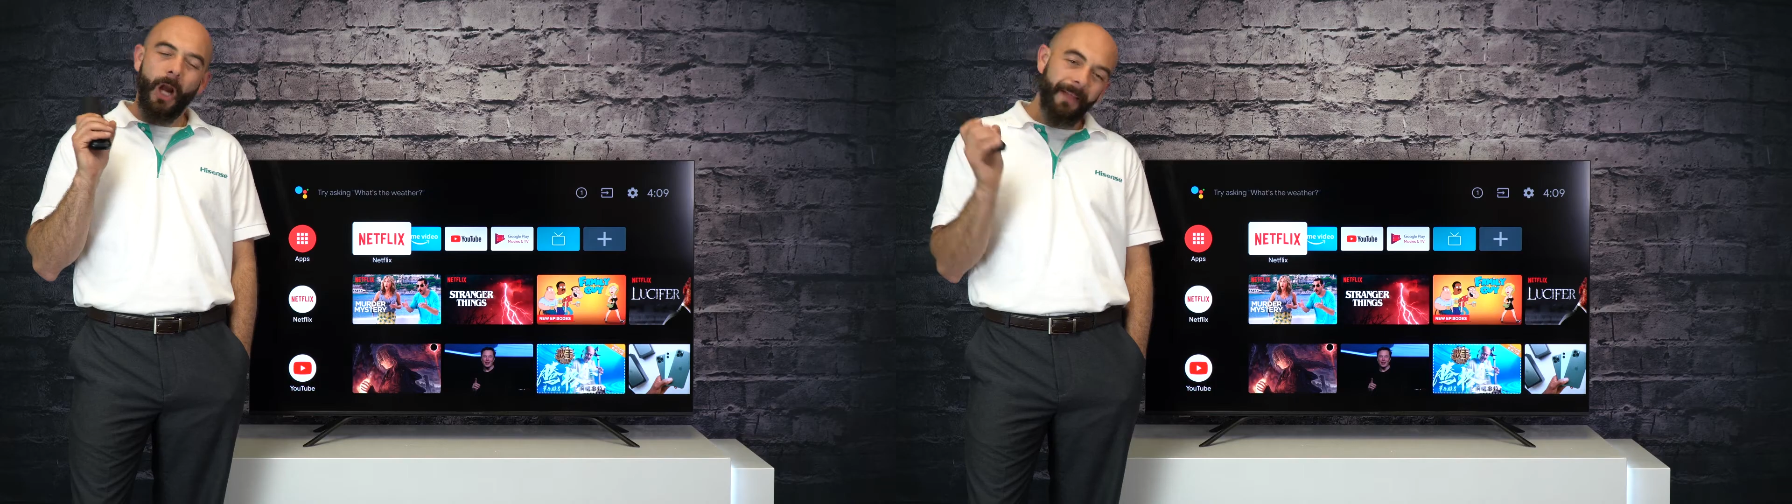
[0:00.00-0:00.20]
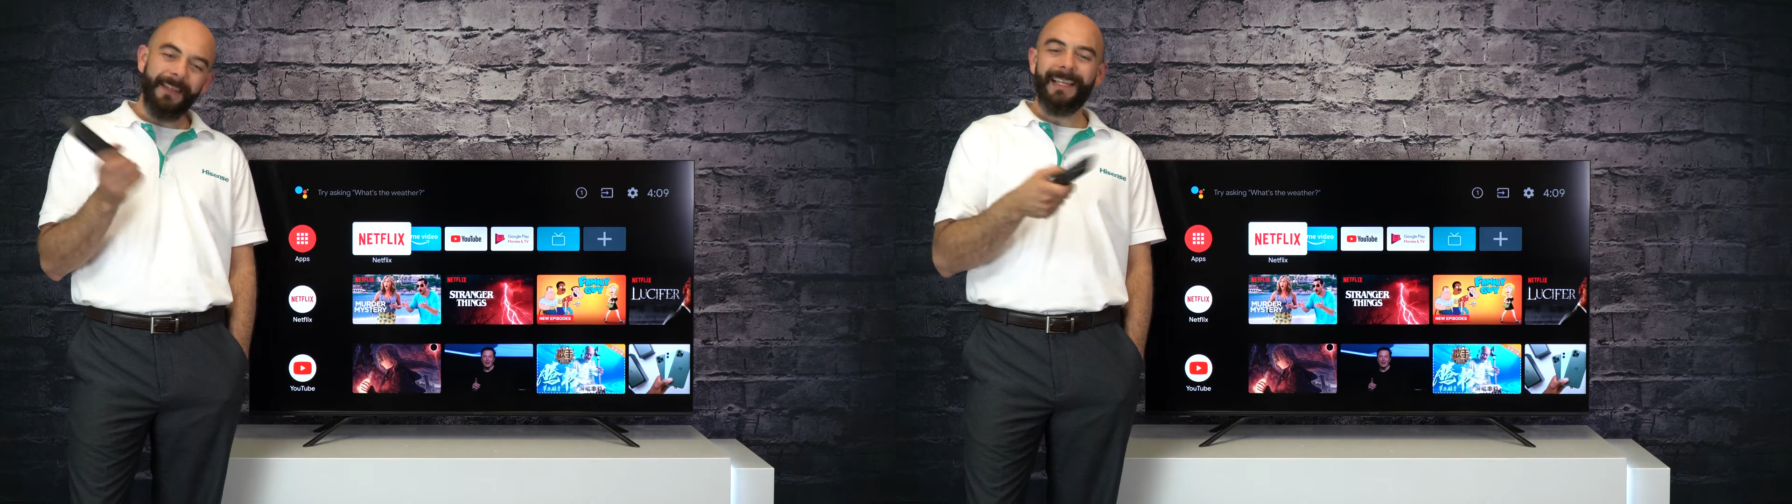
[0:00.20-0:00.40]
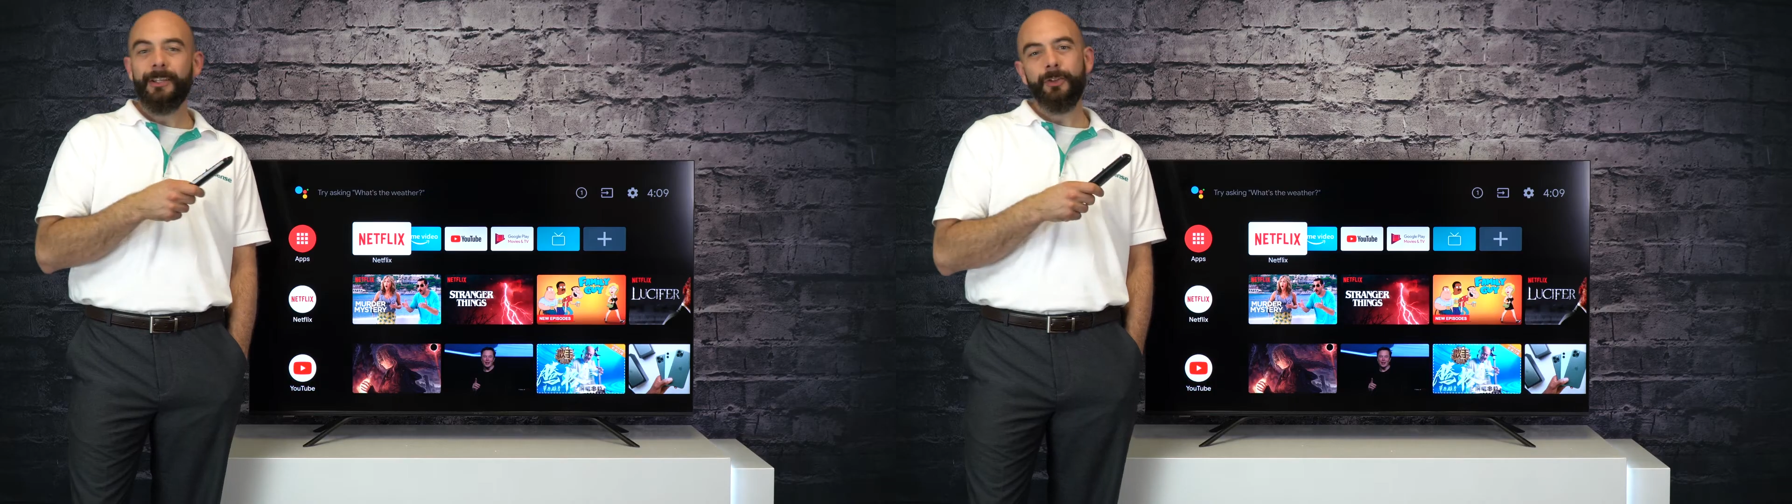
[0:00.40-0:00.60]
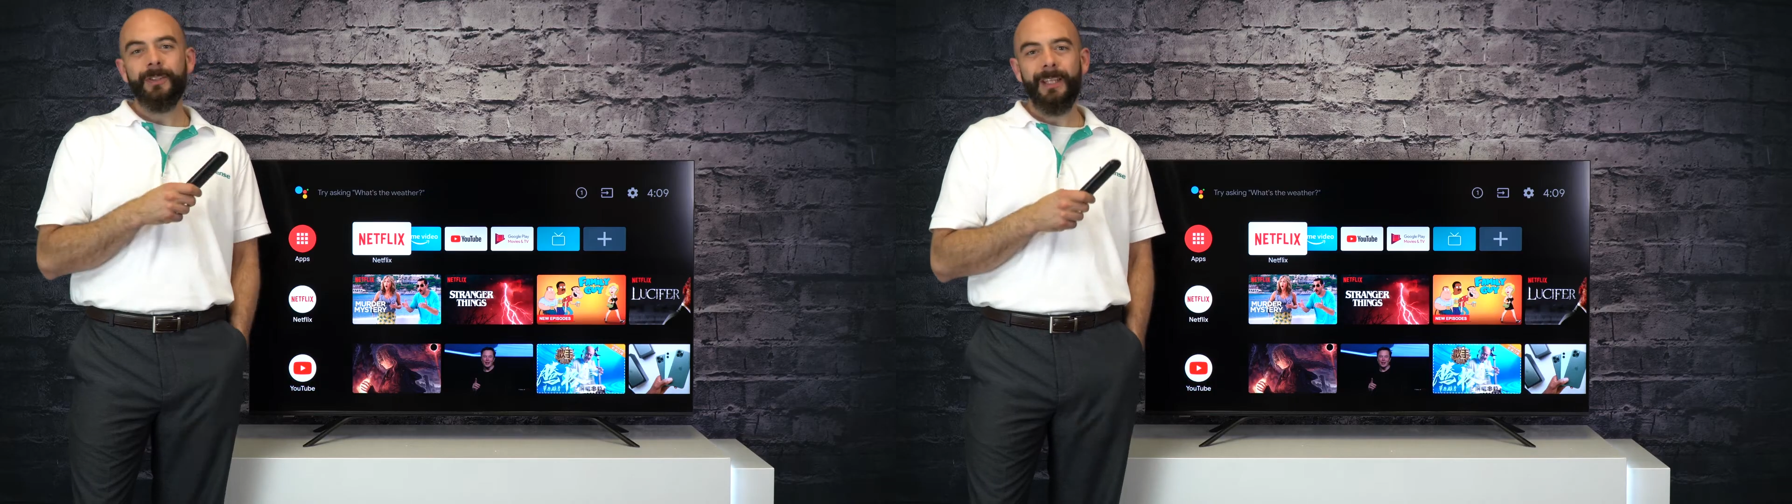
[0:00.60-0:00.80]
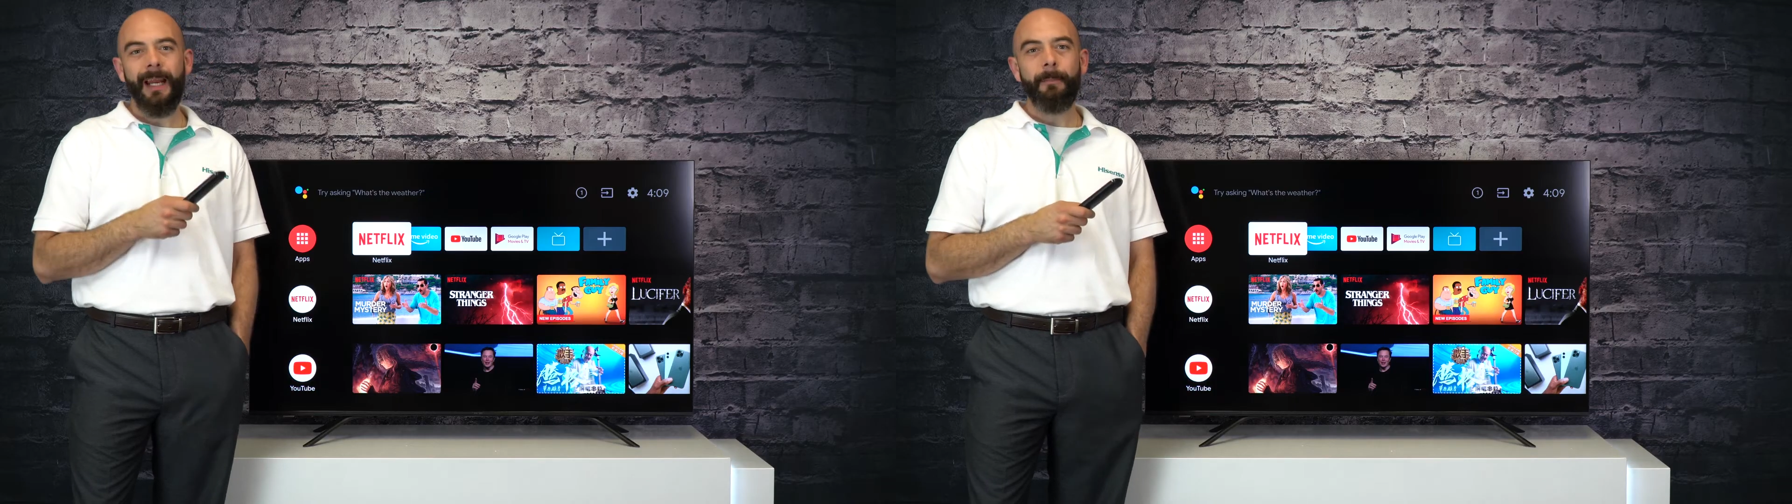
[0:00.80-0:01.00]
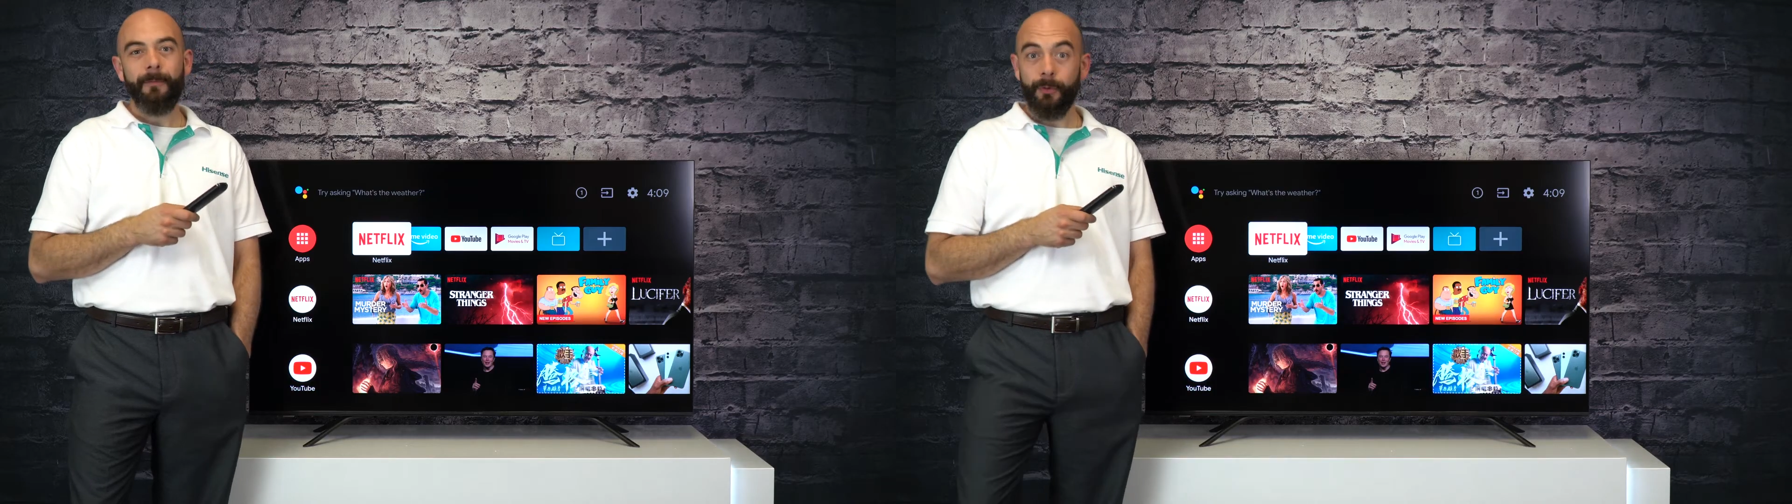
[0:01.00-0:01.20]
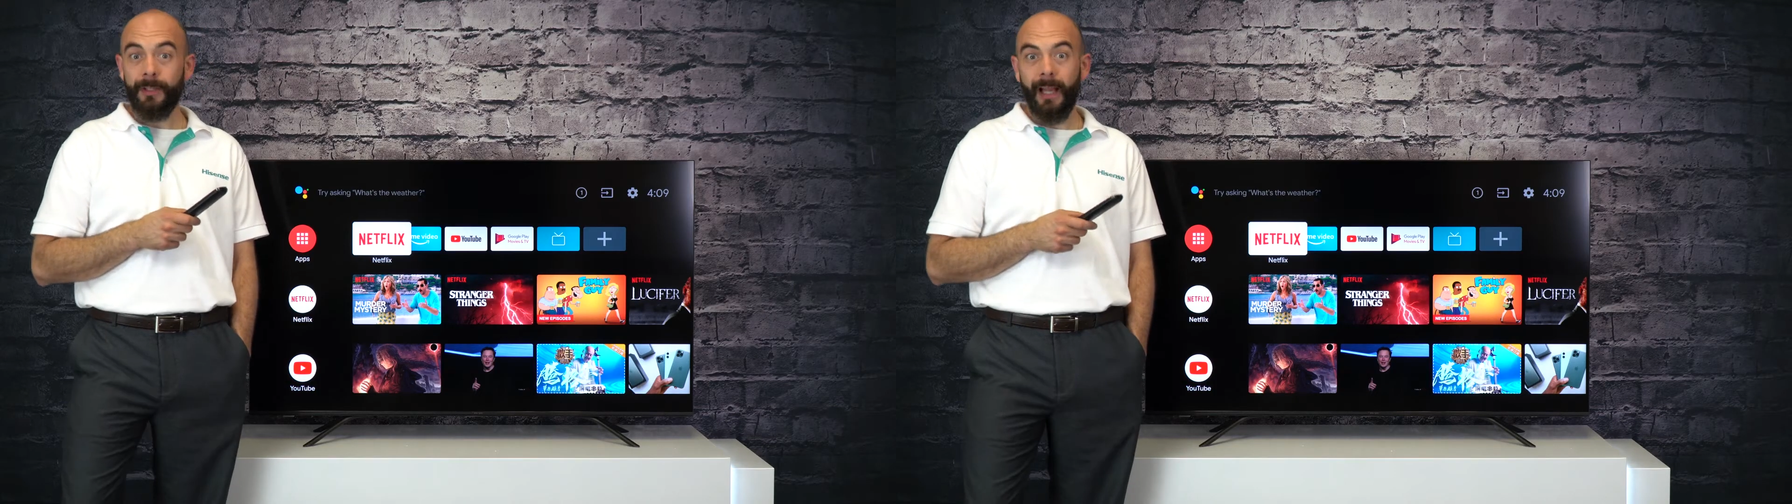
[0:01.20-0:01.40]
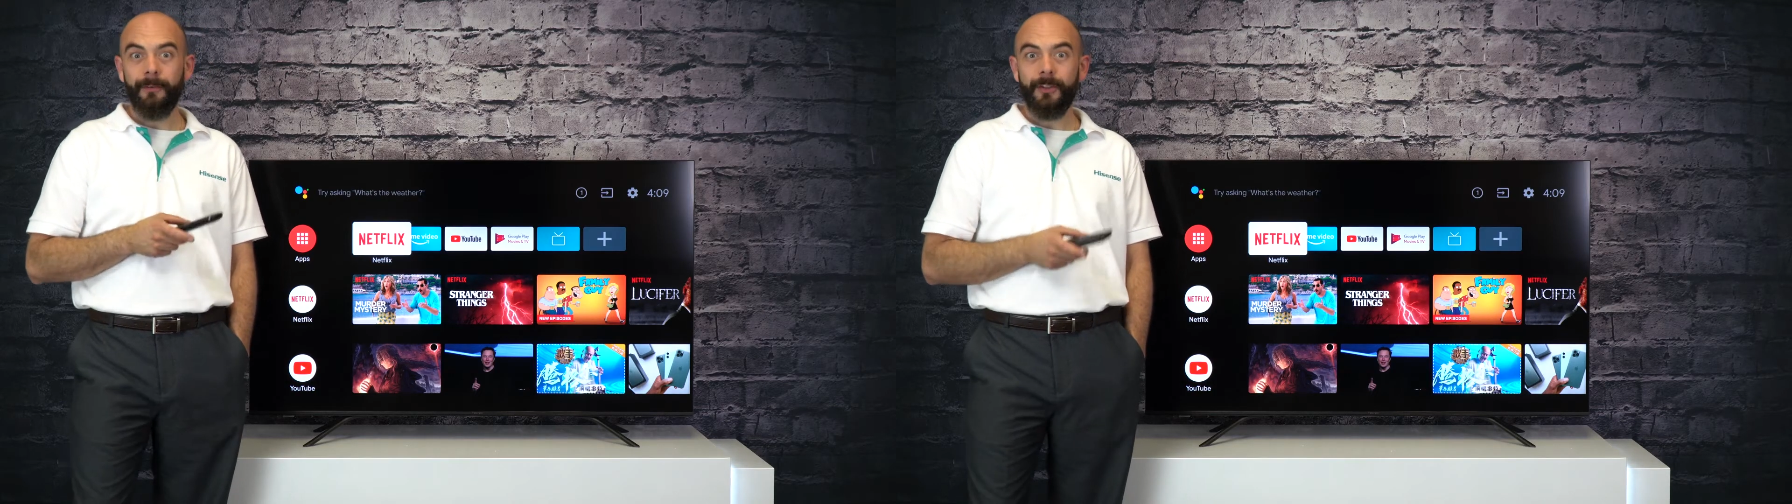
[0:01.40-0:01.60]
On the initial setup of your
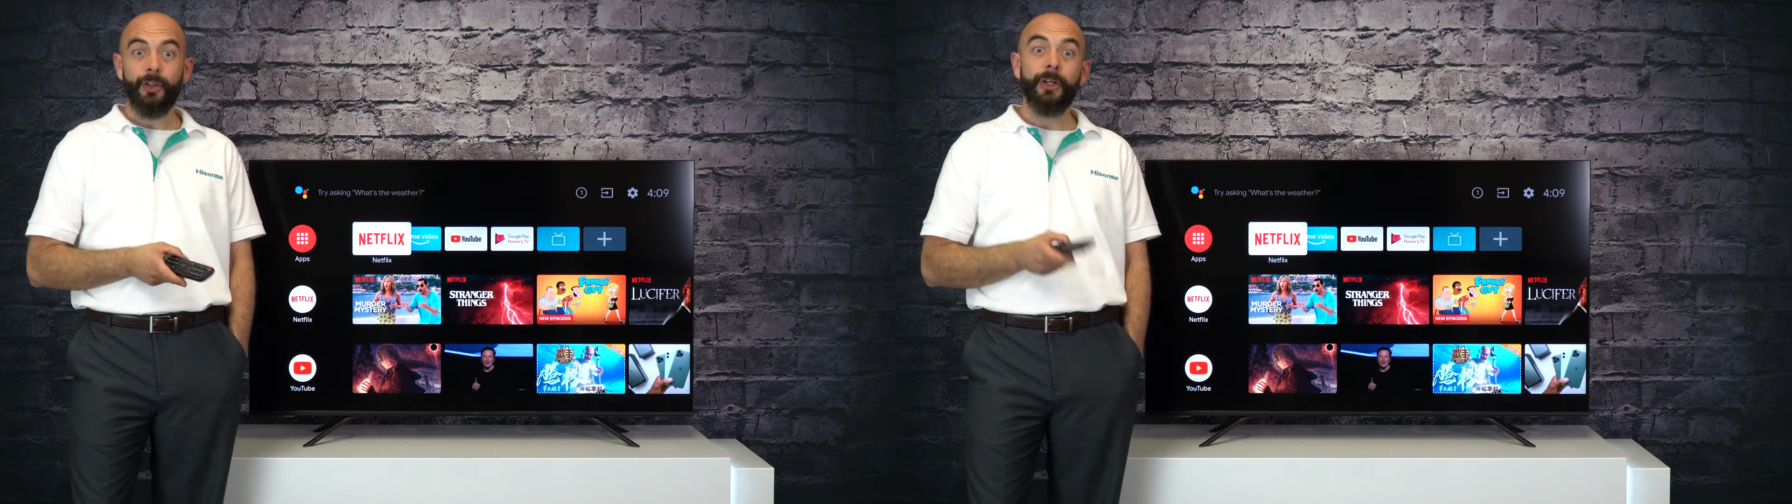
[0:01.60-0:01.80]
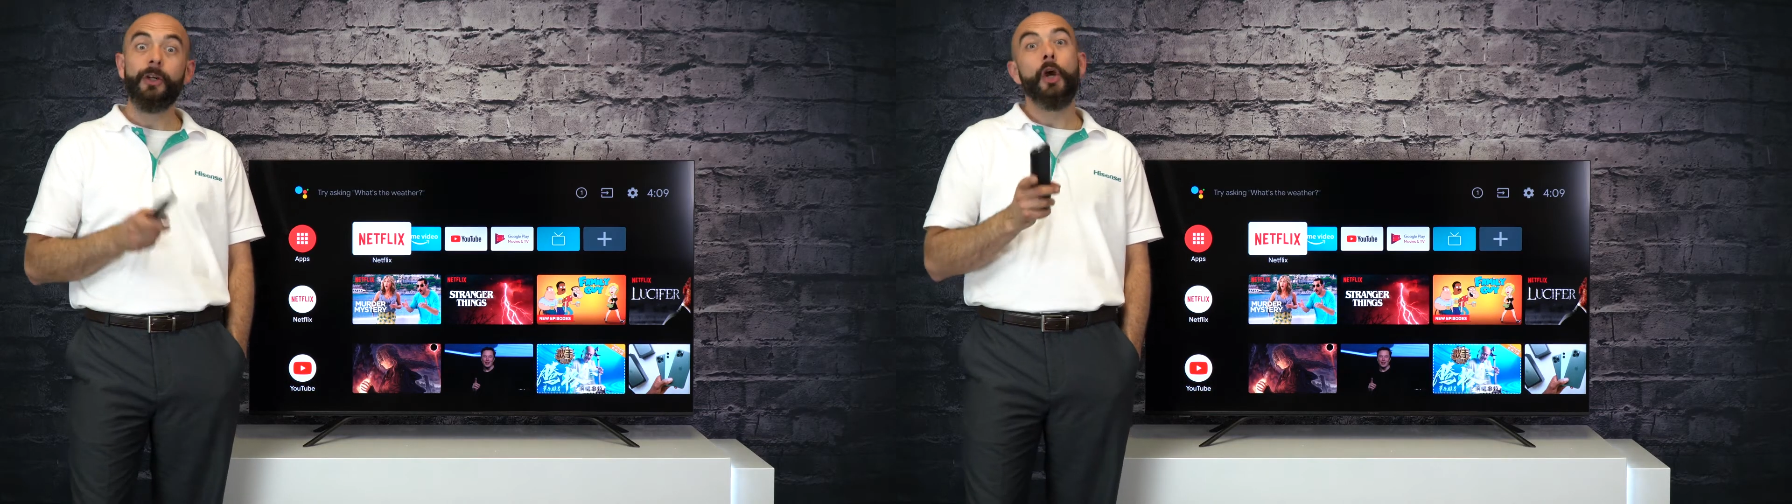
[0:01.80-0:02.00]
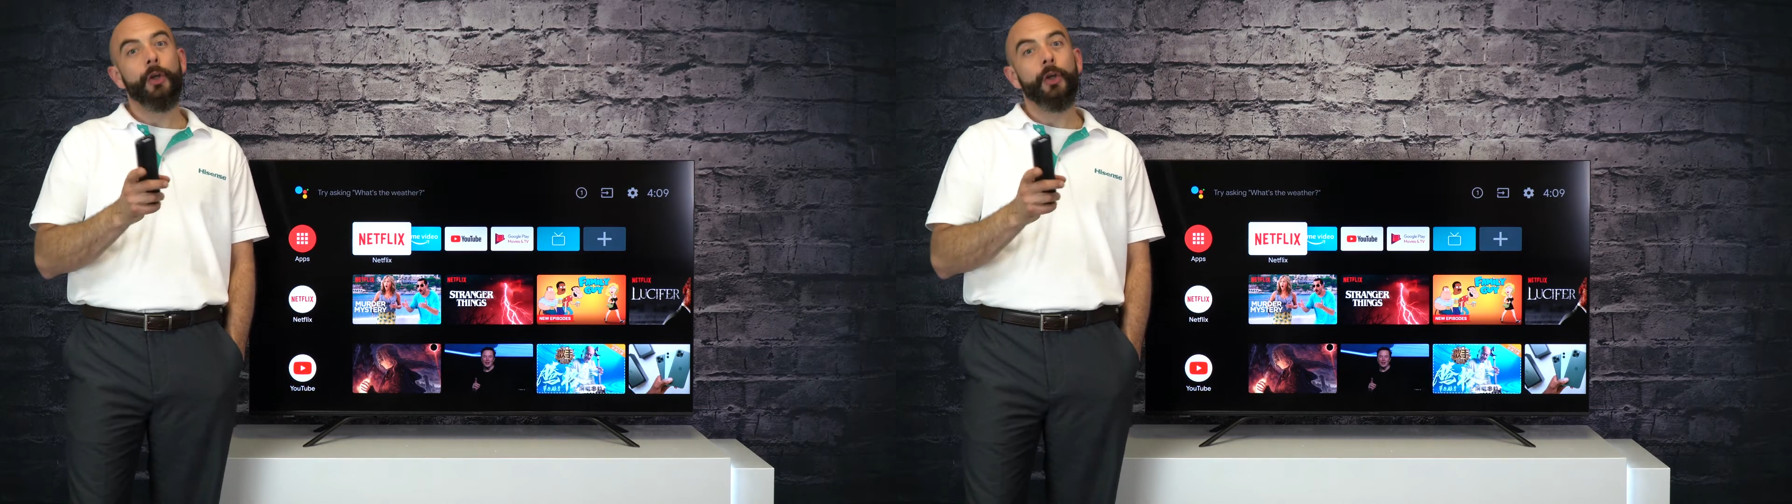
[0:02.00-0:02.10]
television,